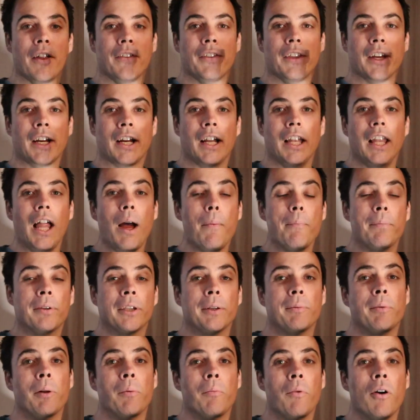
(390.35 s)
The
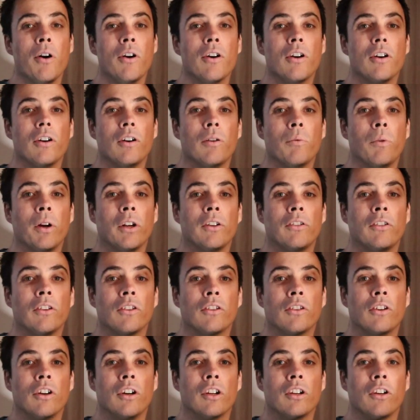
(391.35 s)
Collapsible Mug, which
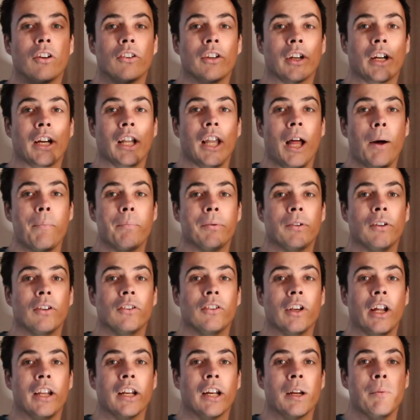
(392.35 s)
is good because it
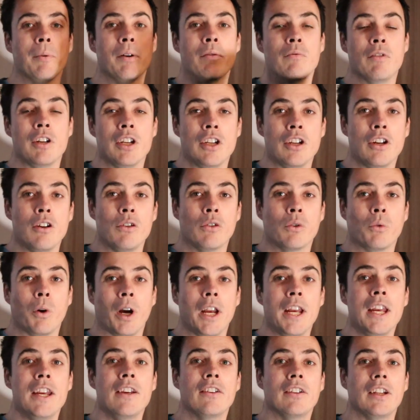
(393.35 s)
collapses and it can be reused
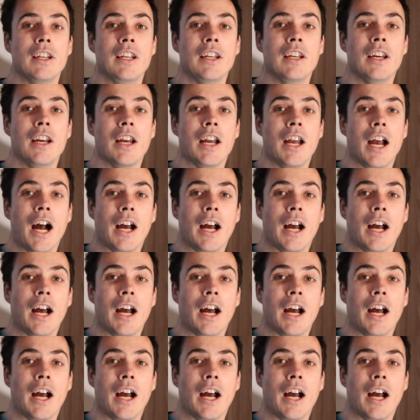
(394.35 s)
quite easily